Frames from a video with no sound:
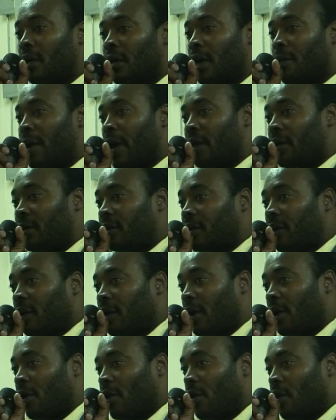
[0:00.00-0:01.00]
Amen?
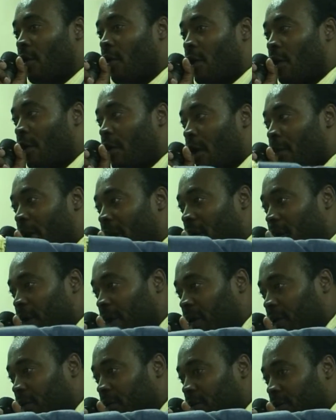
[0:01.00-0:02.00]
Hello, hello, hello, amen,
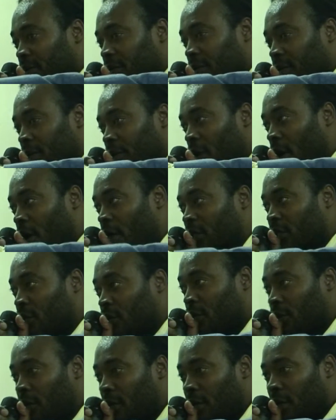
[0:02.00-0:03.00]
amen? Yes. God is
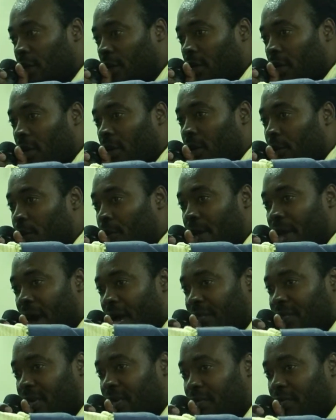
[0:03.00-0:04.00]
good? Pay
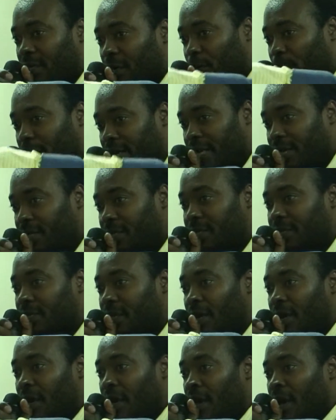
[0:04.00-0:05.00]
attention,
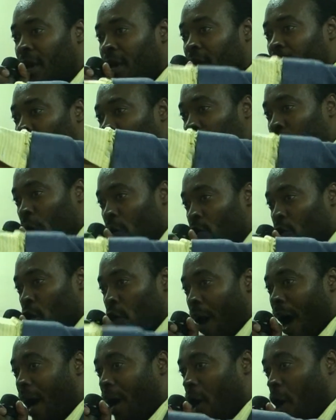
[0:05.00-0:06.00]
please. You
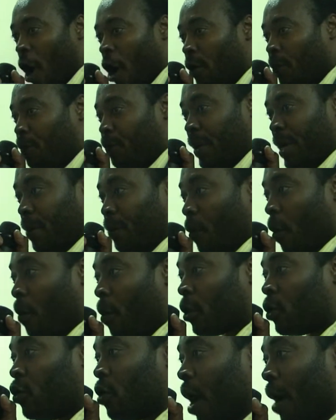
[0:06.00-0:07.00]
are God's people,
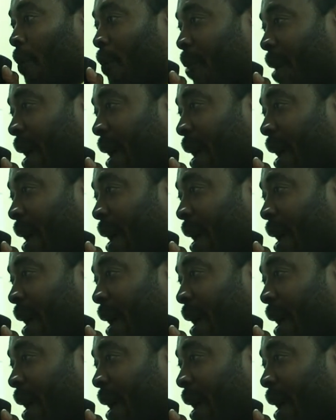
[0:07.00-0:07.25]
but you are